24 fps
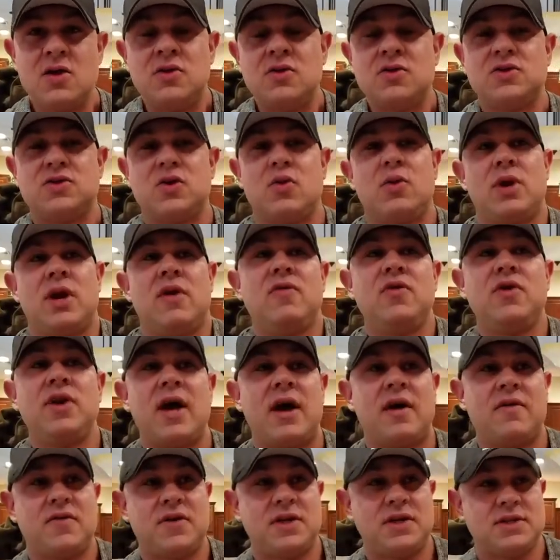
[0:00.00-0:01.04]
So whenever you
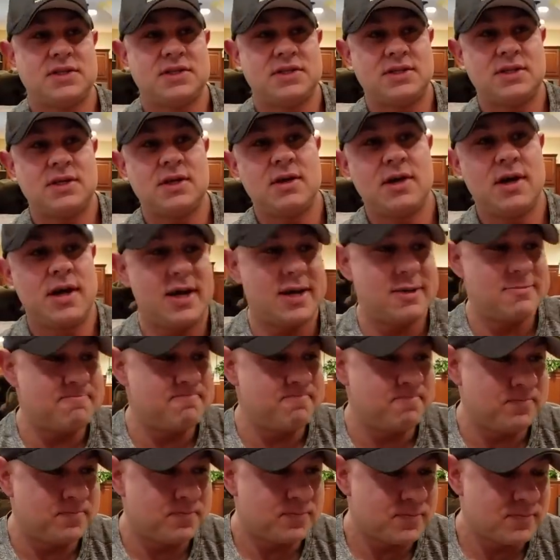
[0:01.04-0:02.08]
have these um,